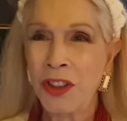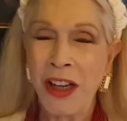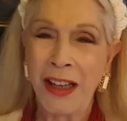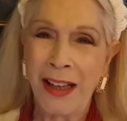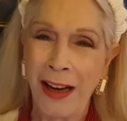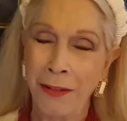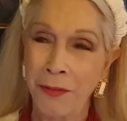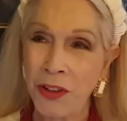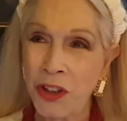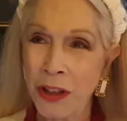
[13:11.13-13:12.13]
to take care
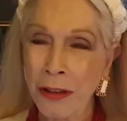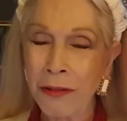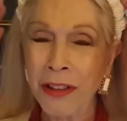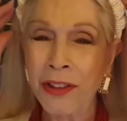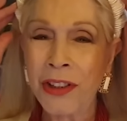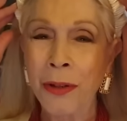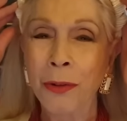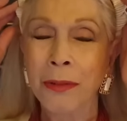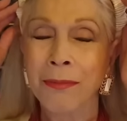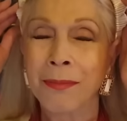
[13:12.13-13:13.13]
of the children. So